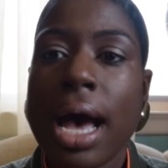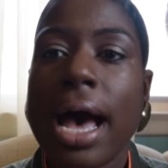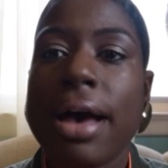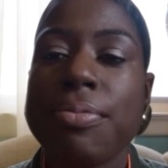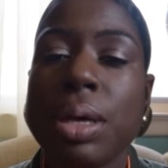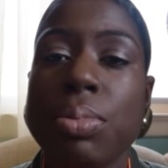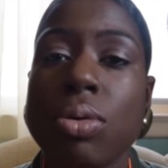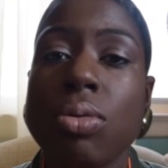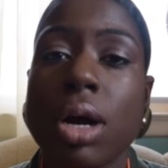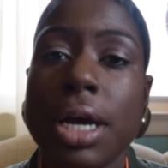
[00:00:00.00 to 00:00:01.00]
I have people
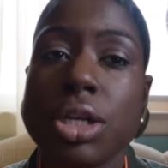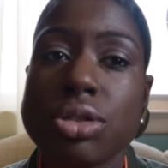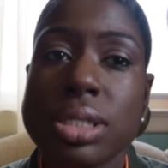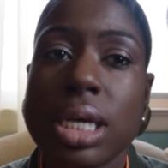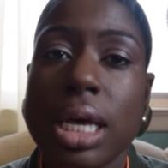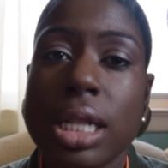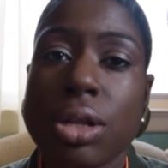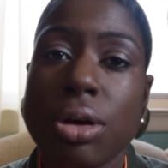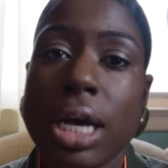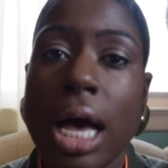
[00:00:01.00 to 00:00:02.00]
who are interested in
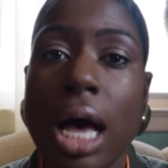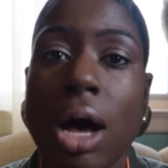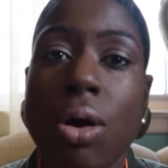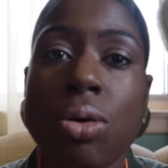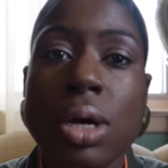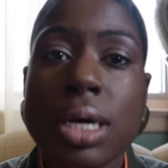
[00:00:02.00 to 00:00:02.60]
learning how